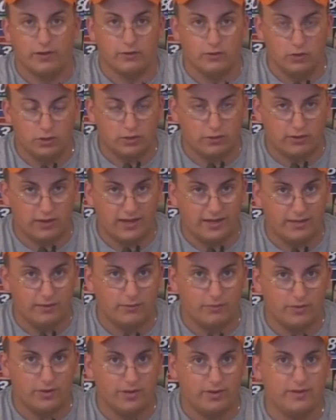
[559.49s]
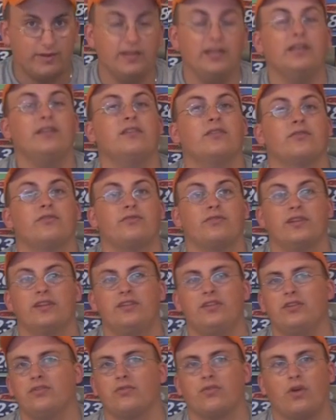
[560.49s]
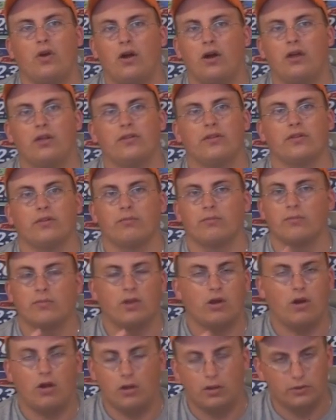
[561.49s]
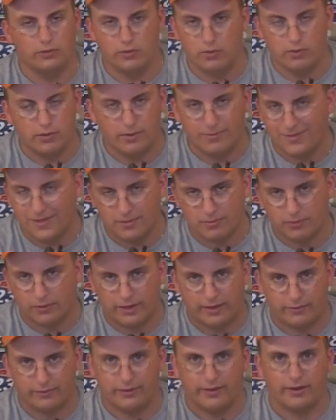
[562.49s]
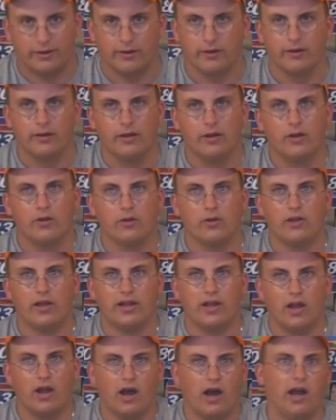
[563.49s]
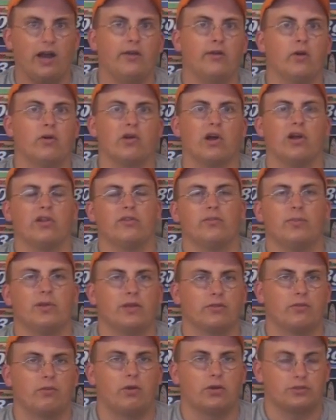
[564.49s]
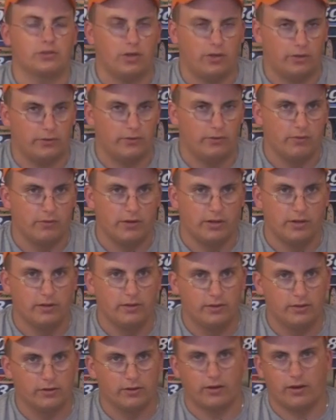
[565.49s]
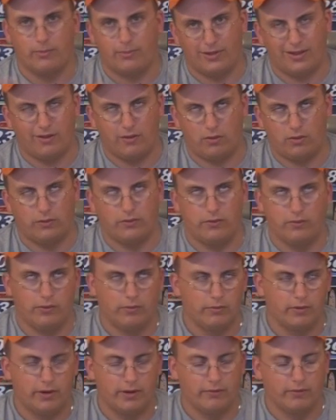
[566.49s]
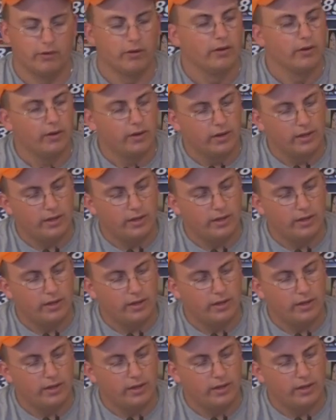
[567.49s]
It looked like it would. This is for all the Call of Duty people out there who are like, I know guns because I watch Call of Duty, or I play Call of Duty, whatever.